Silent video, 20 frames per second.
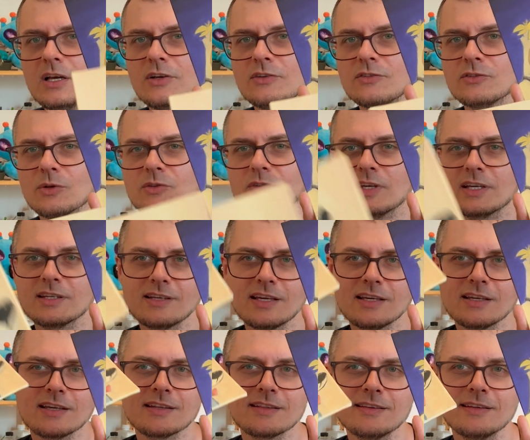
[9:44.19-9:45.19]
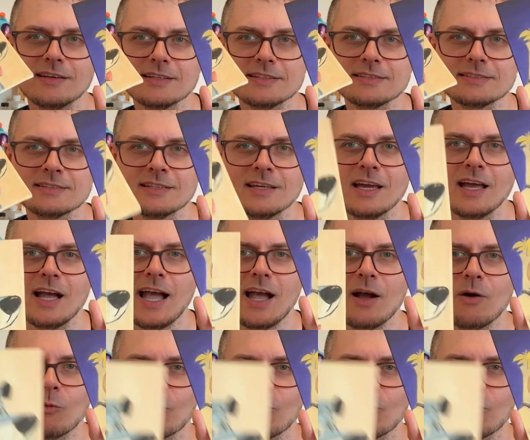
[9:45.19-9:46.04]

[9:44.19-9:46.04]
So it's like taking this and